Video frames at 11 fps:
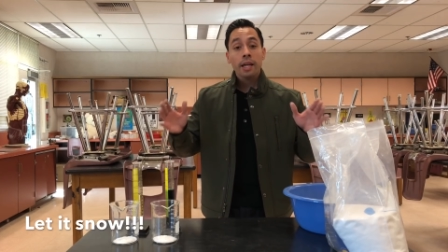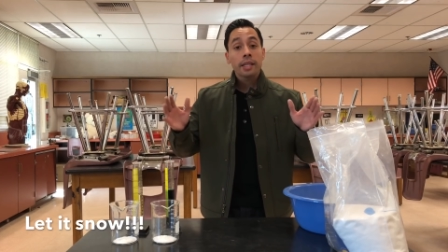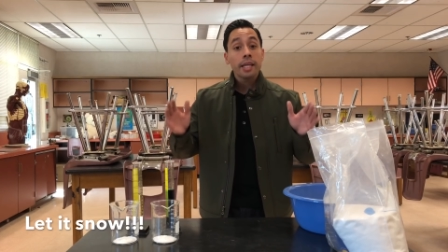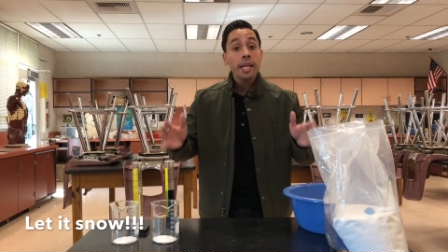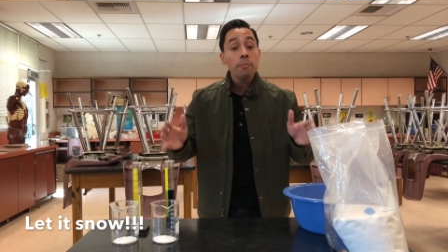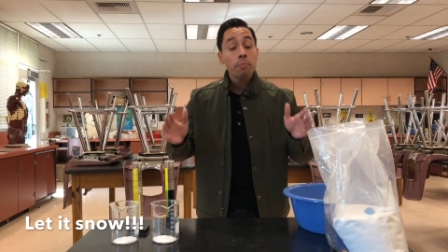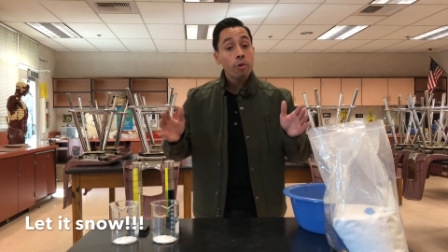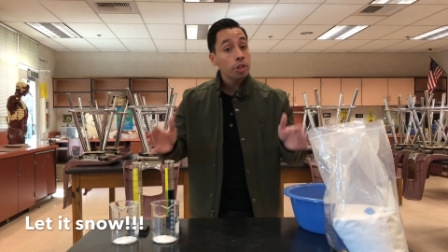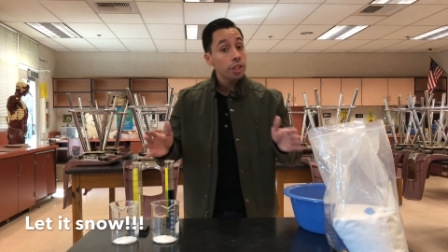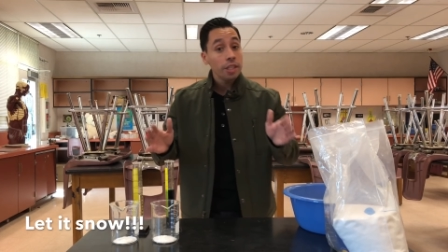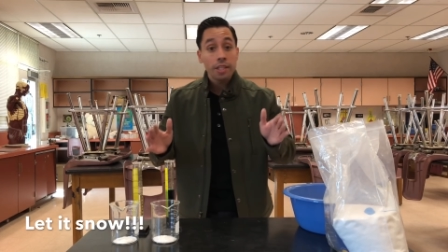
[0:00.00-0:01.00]
keep
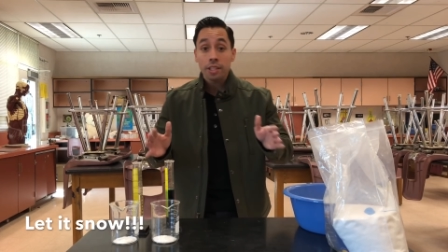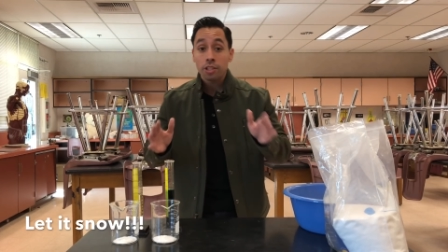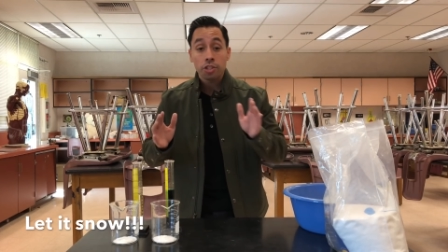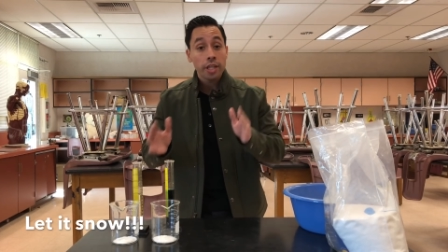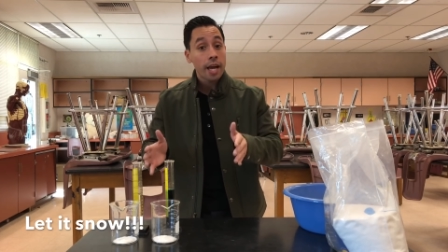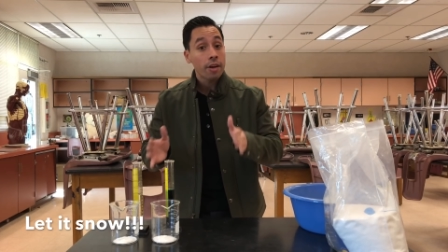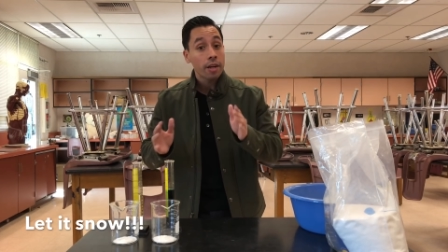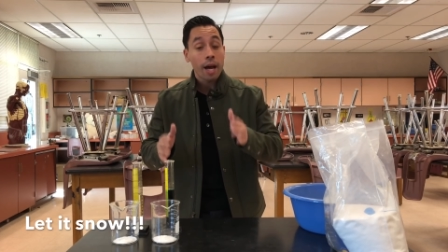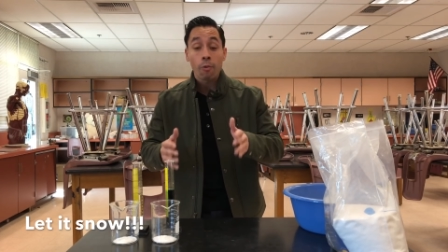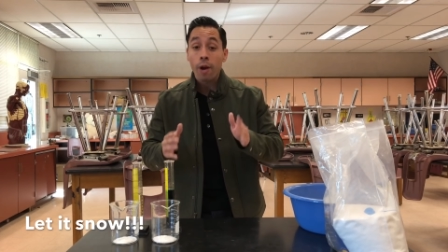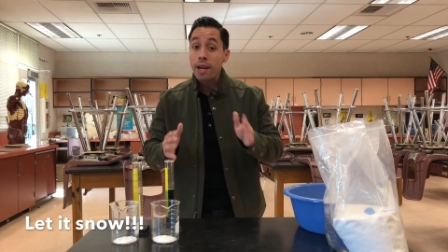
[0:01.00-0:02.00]
pushing this channel
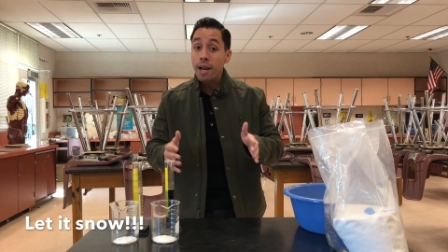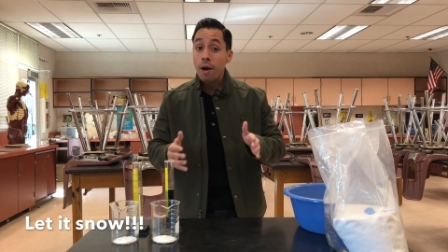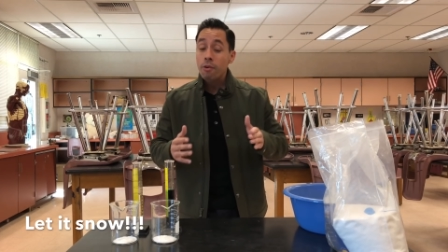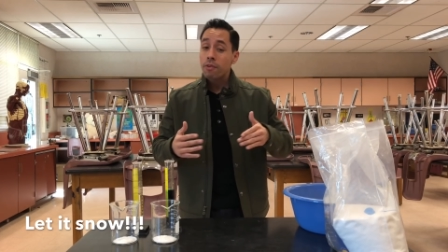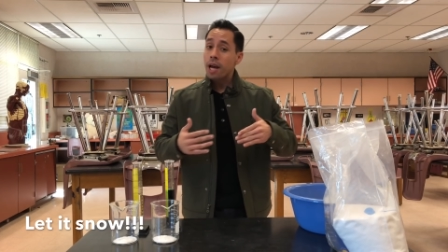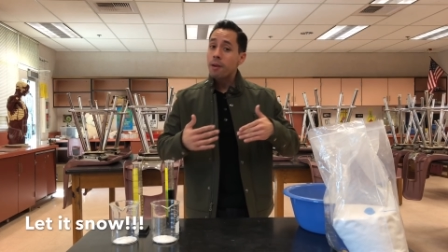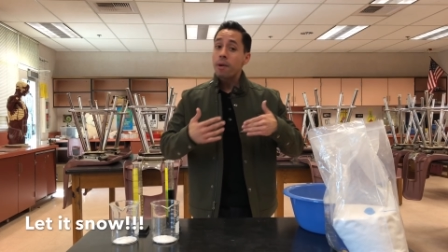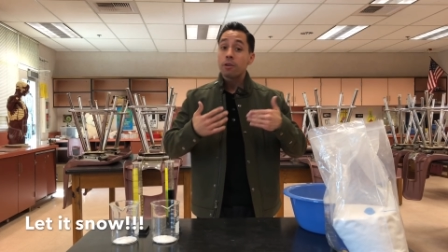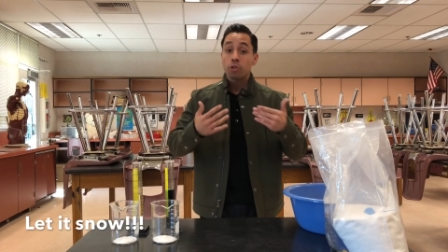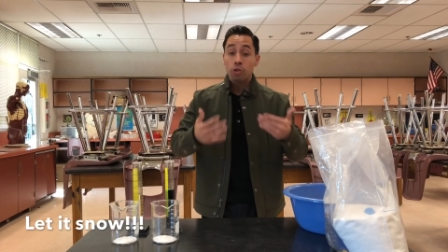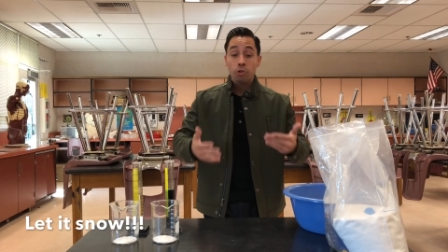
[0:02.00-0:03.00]
out. Right now, we've got
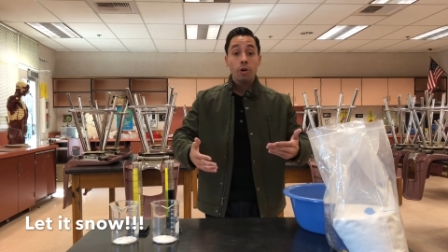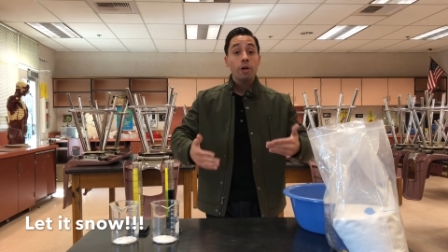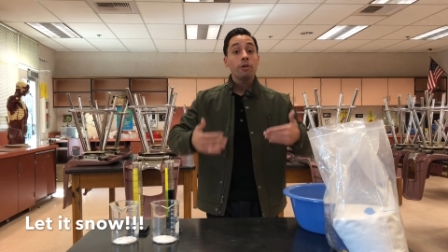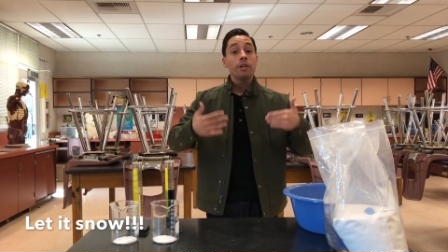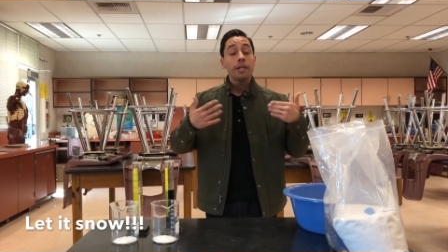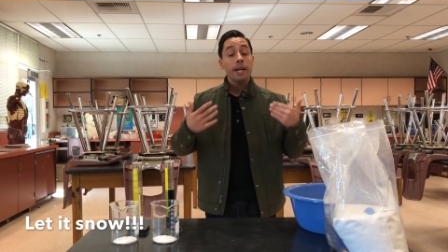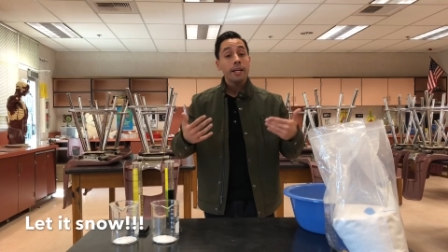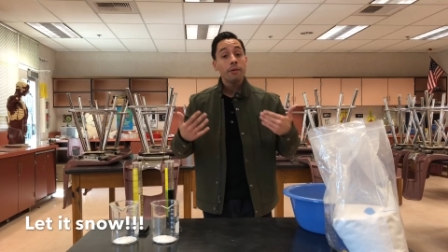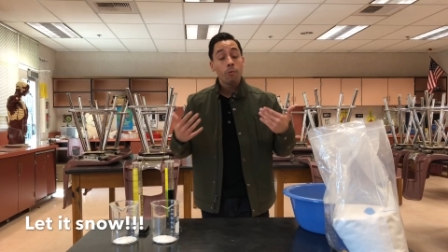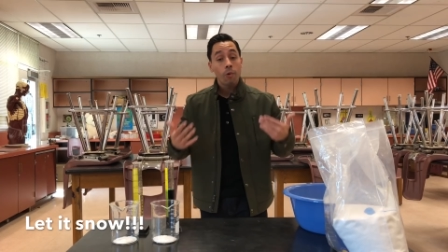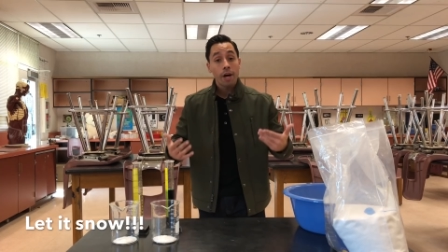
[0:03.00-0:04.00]
about
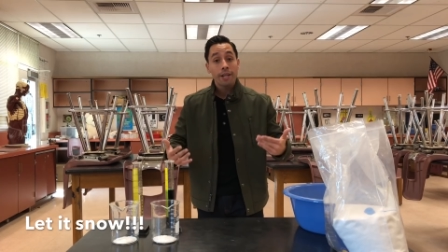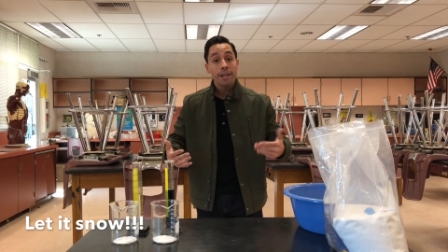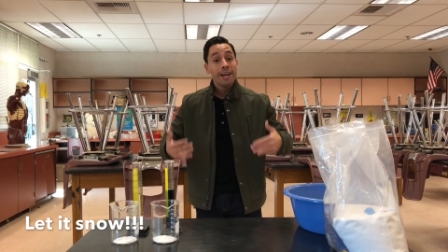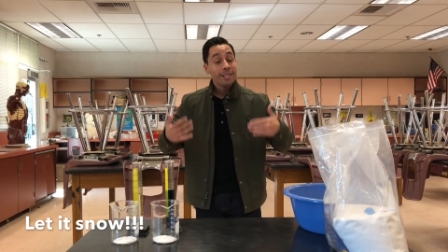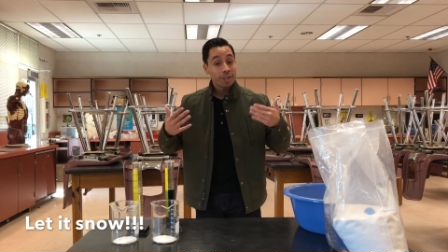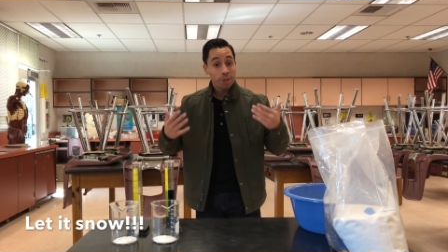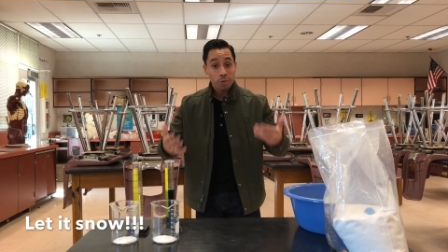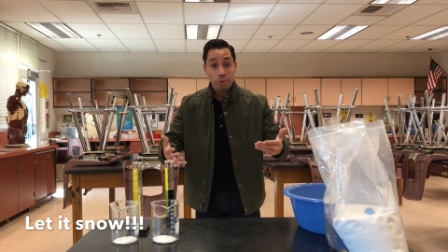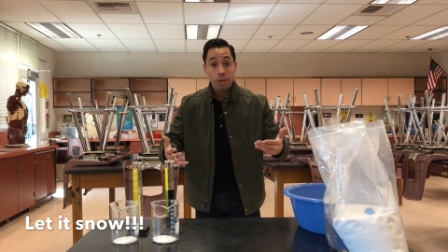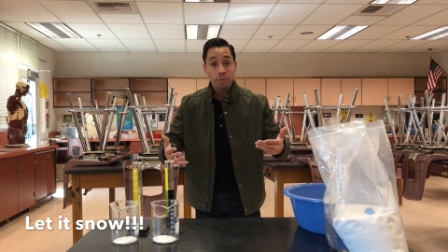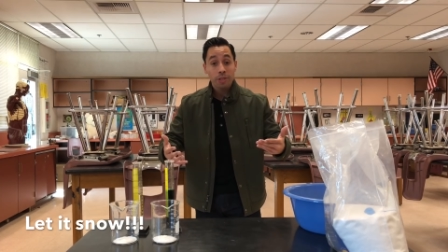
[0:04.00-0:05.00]
281
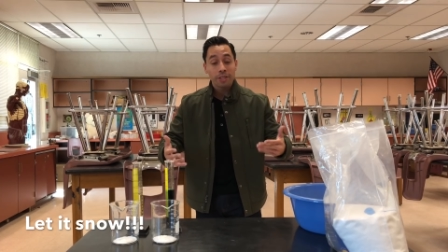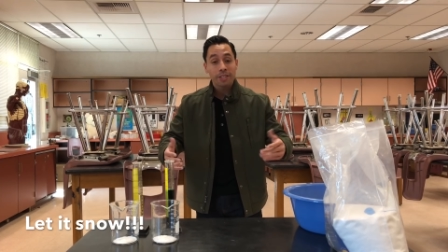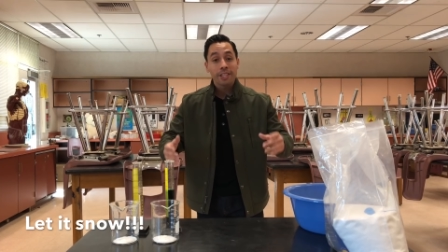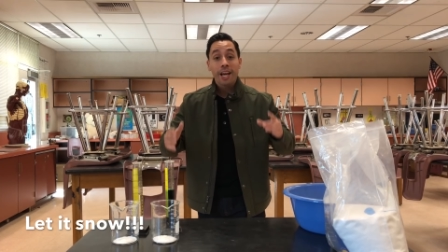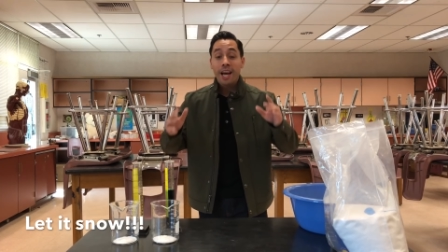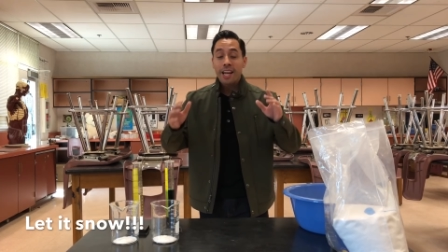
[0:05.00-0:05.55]
subscriptions.